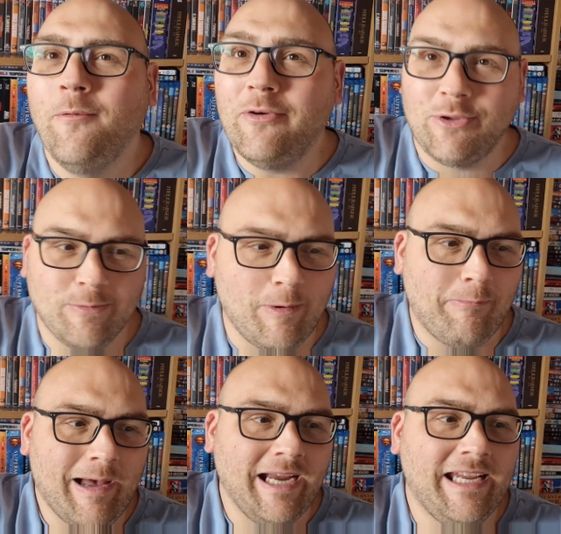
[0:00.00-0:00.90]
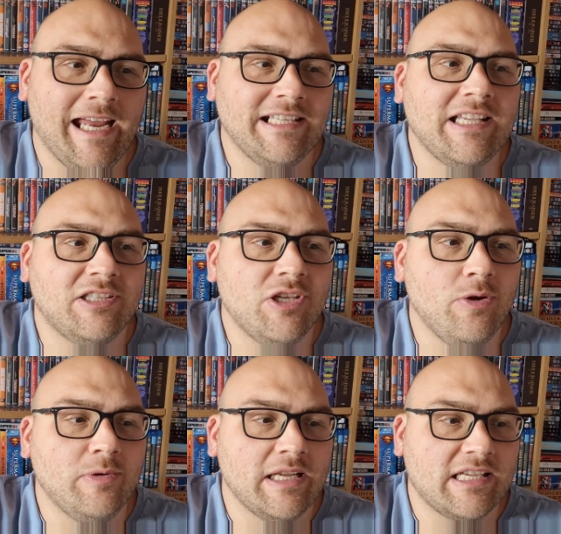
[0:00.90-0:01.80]
another double pack. Yeah, it's a
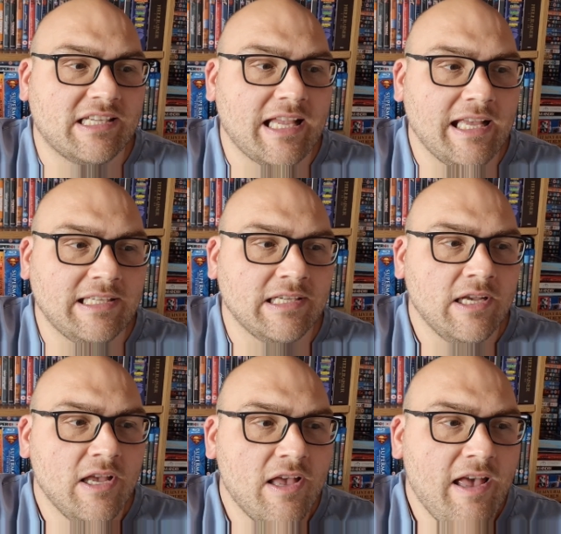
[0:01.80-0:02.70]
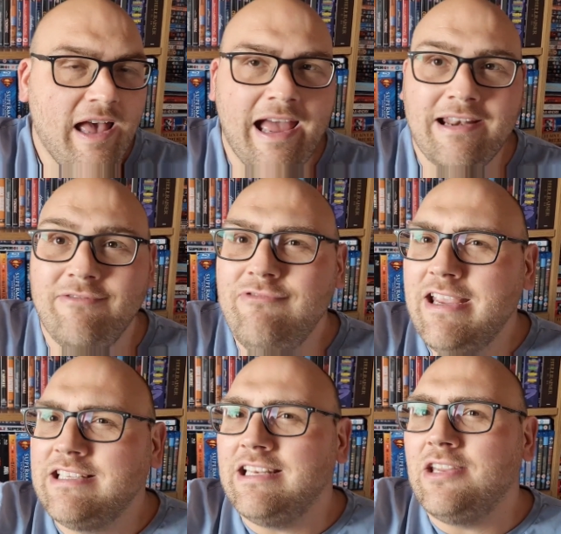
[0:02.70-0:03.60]
two disc set. And
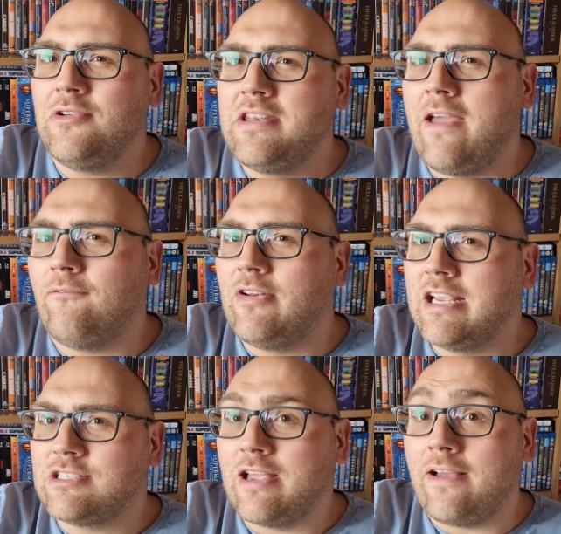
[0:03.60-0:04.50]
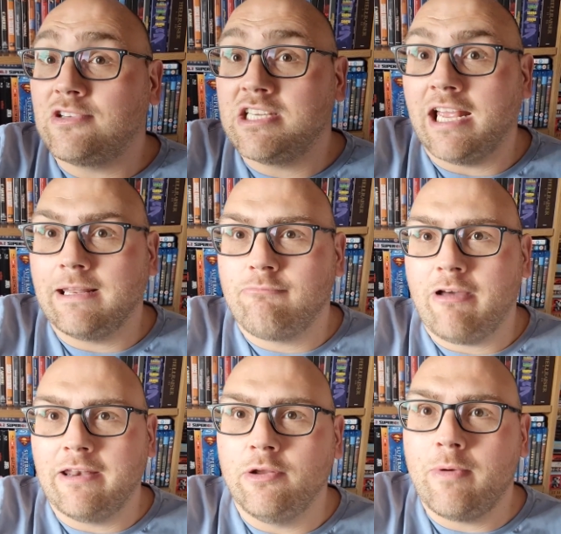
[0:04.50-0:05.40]
recently on Netflix, I have checked the
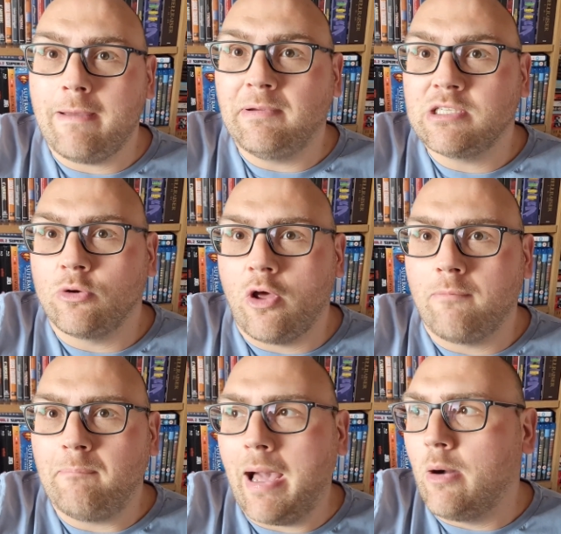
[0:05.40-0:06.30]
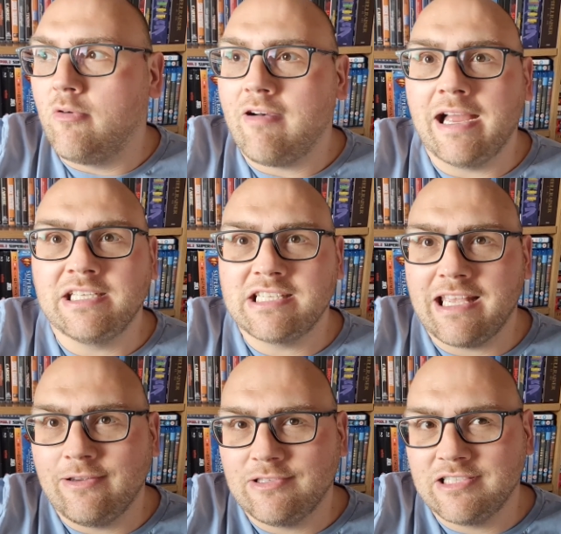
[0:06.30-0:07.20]
brand new episode of Power
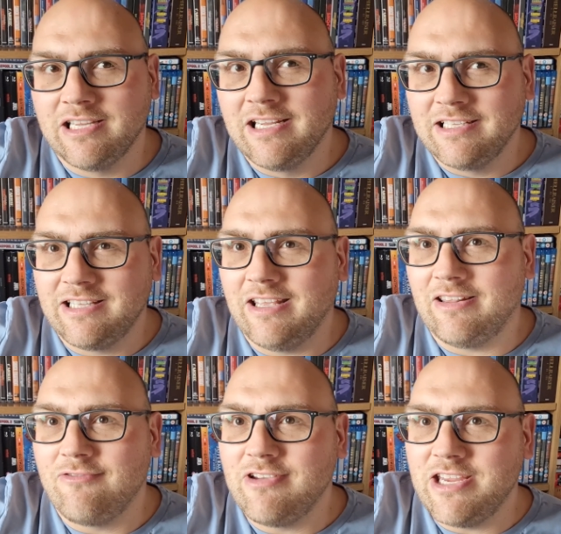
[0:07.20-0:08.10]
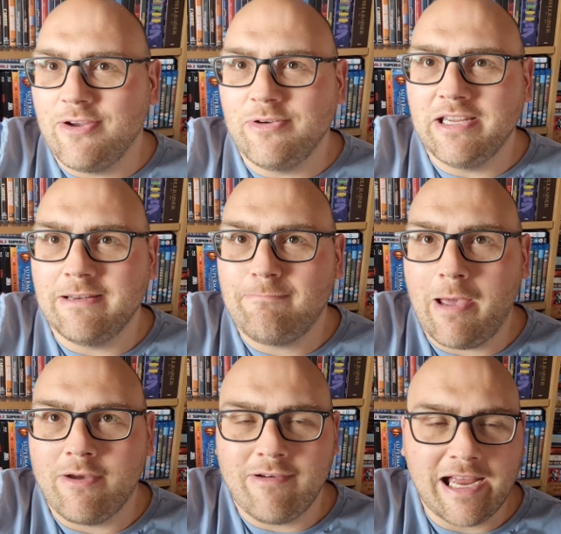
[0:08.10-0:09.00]
Rangers out, the the reunion
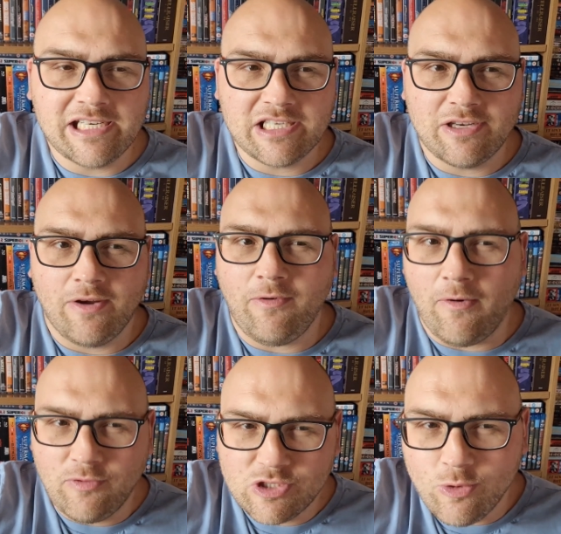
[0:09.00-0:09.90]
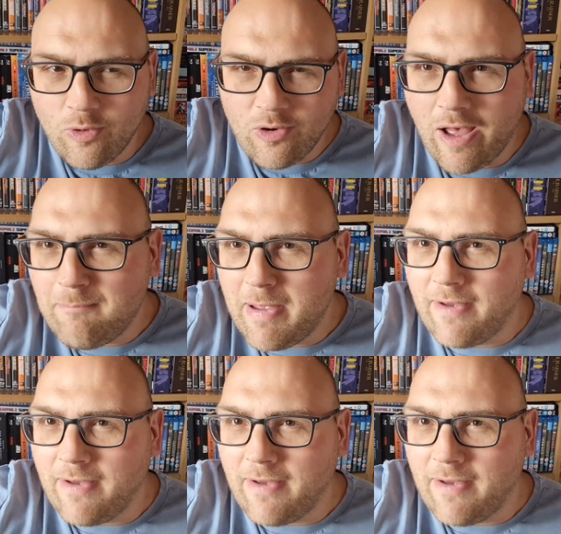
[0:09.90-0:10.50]
Power Rangers, and I've I've sort of got a